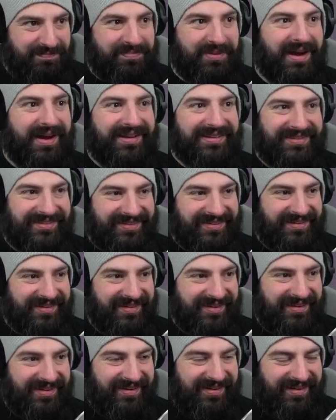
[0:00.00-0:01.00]
But
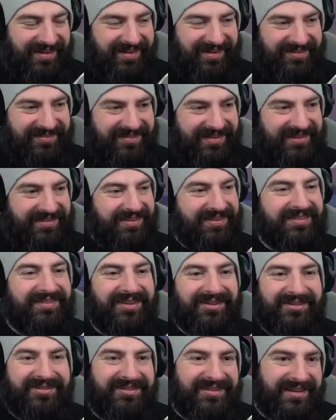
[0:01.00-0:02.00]
this is
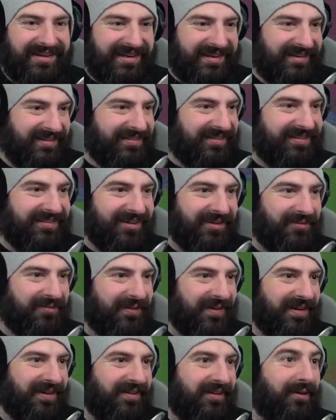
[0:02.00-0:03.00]
so silly. This is so
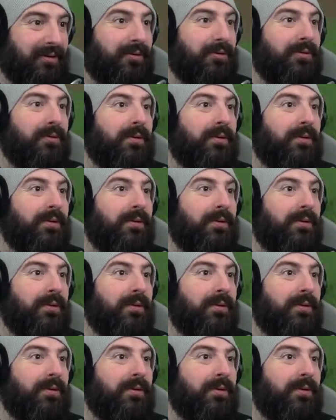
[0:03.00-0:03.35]
fun. Oh.